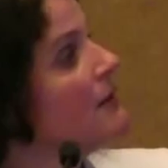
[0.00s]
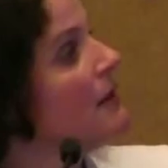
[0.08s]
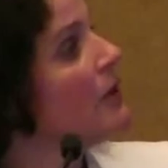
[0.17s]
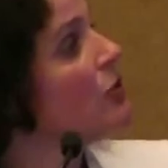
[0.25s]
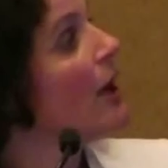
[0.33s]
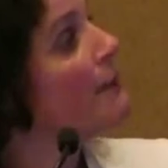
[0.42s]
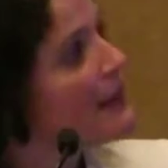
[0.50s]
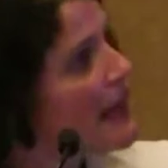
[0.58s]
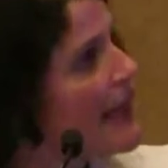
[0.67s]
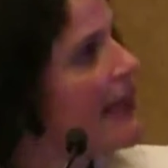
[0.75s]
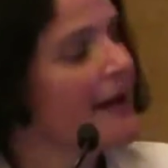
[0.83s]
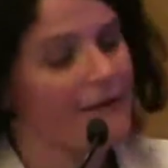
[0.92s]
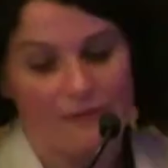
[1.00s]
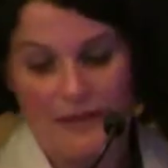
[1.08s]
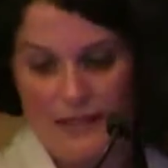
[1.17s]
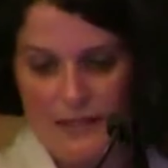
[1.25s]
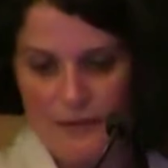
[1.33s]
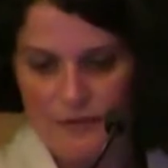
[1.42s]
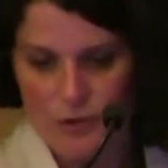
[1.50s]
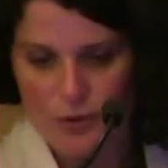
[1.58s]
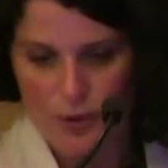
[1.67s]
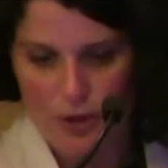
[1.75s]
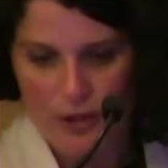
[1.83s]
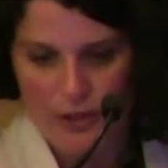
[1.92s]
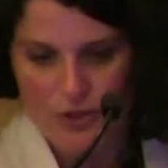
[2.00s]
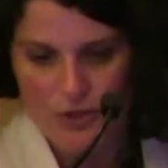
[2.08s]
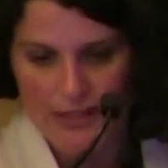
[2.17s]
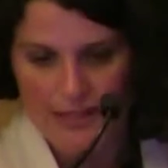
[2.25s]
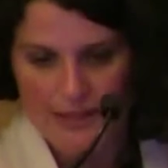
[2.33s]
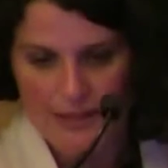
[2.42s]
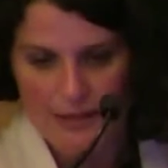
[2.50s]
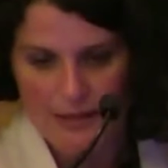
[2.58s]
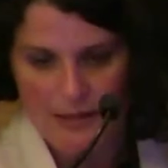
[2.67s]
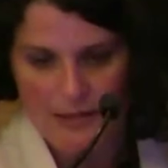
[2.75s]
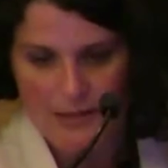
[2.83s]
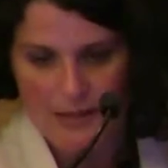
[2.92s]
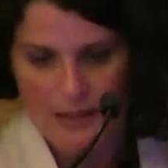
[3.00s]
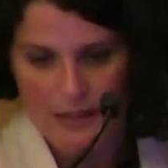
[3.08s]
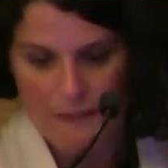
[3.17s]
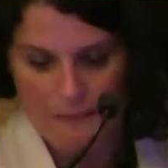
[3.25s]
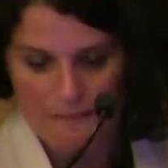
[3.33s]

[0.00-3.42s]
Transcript: and not, but I have this if you are interested in seeing it.